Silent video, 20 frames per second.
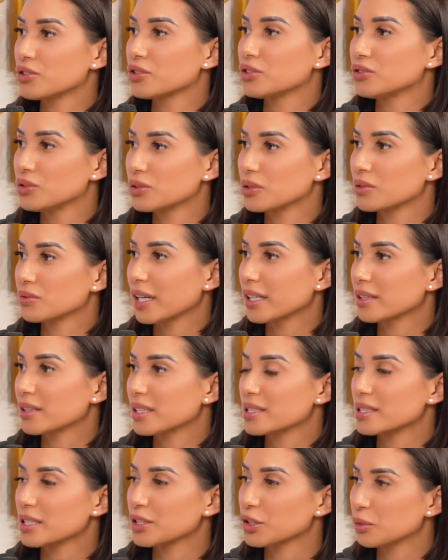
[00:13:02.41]
you to do the right
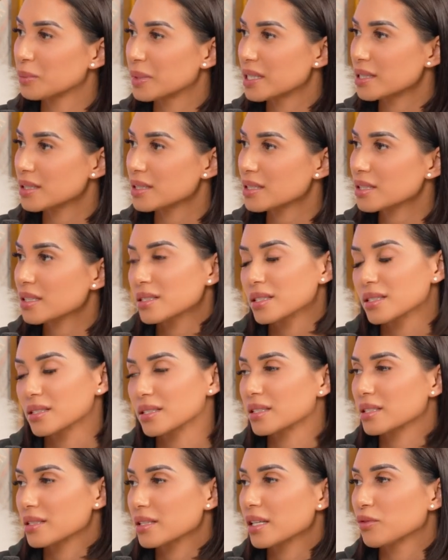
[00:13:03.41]
things in your business because it's
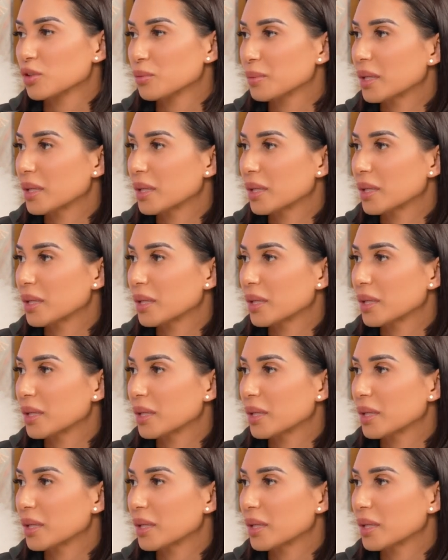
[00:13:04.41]
going to save you